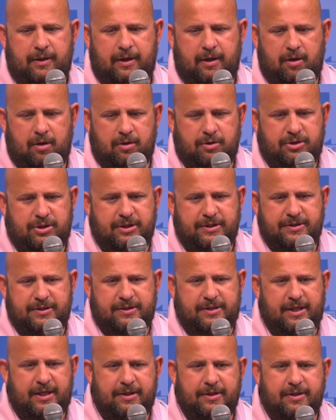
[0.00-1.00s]
there.
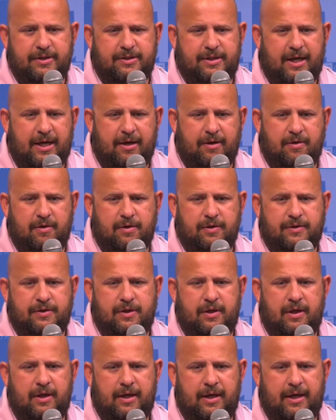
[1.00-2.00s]
Jesus had these
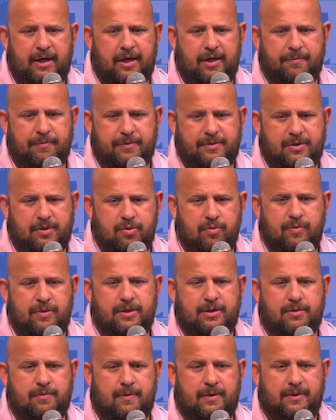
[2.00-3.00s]
doubters, and it was through
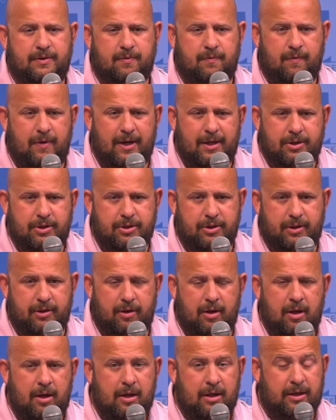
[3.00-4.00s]
his resurrection.
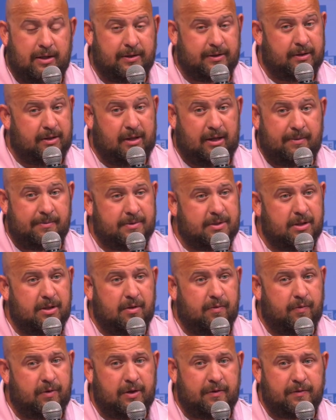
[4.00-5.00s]
Because I'm telling
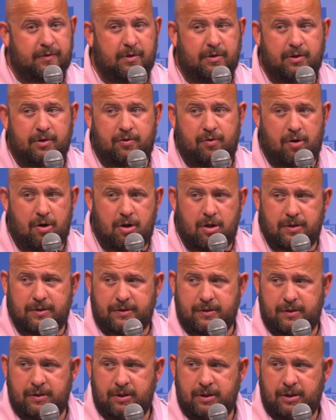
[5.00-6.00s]
you, when he was on the
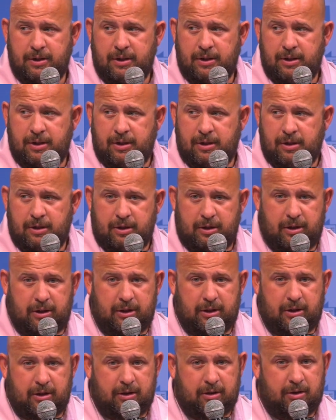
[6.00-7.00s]
cross, the,
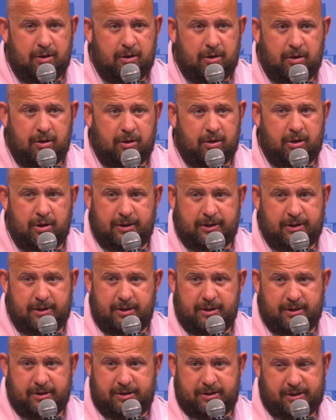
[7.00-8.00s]
mm-hmm. the
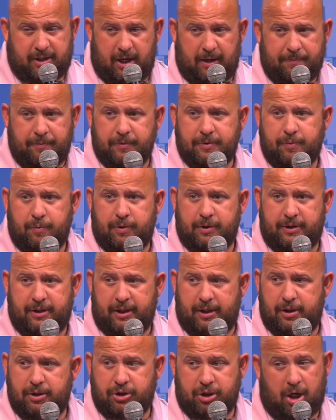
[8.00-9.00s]
disciples weren't
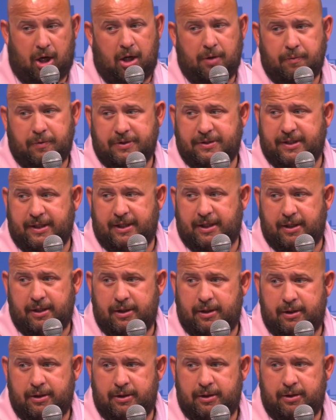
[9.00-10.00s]
there. John was
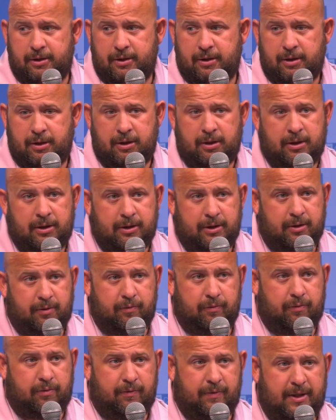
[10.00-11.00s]
there. Yeah.
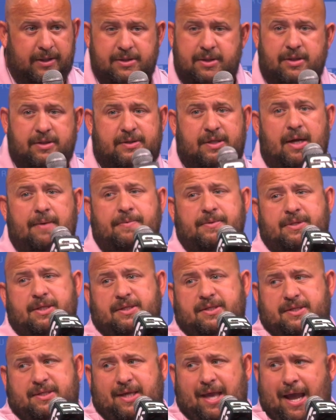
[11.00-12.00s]
The, the rest of the disciples
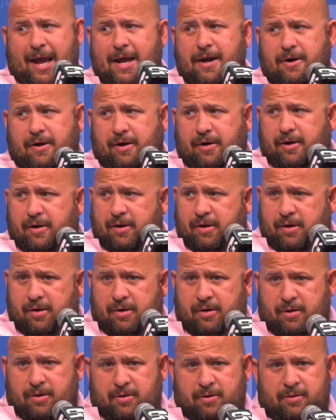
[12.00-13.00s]
had scattered.
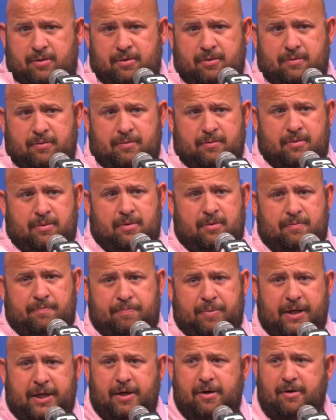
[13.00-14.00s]
Yeah.
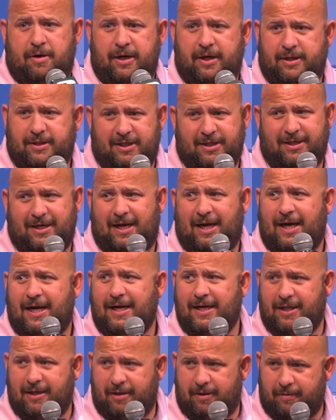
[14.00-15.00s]
Peter had
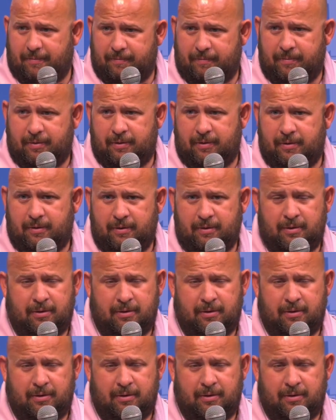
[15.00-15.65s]
denied him. Right.